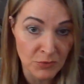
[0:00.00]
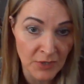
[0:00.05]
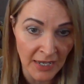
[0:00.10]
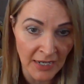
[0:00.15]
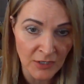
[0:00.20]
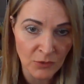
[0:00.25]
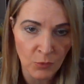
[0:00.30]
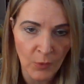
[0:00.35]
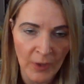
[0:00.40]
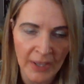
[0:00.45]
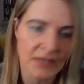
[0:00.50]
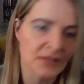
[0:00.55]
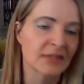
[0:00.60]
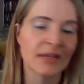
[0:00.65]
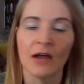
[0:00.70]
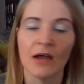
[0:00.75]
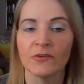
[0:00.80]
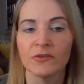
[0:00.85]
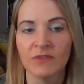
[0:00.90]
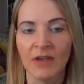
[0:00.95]
gained weight and
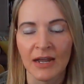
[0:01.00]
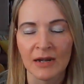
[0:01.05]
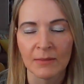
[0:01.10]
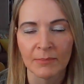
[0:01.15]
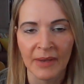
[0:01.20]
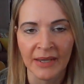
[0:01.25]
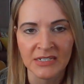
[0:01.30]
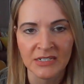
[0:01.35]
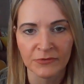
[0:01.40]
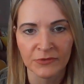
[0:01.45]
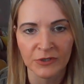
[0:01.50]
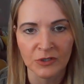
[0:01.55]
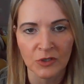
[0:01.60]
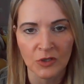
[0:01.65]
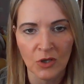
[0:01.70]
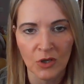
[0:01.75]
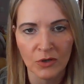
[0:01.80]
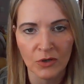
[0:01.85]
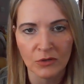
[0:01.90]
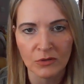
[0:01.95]
now you've got to buy different
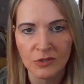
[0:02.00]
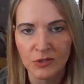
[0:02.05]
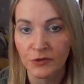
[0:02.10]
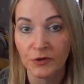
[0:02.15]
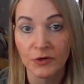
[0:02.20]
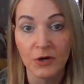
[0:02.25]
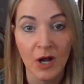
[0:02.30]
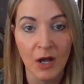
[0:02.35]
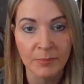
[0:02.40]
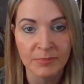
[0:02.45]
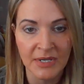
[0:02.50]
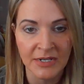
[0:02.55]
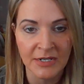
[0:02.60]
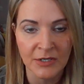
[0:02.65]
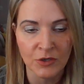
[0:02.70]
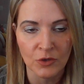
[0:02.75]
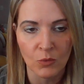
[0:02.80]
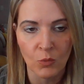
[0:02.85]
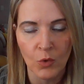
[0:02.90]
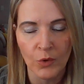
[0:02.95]
clothes or you're
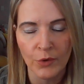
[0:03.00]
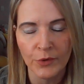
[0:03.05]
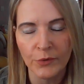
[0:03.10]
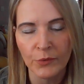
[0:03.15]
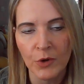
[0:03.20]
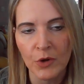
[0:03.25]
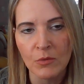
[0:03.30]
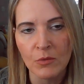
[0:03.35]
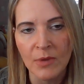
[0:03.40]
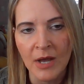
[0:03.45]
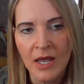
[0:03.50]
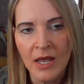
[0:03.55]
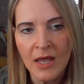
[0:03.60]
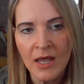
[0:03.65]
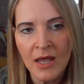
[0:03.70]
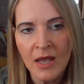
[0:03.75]
updating your wardrobe.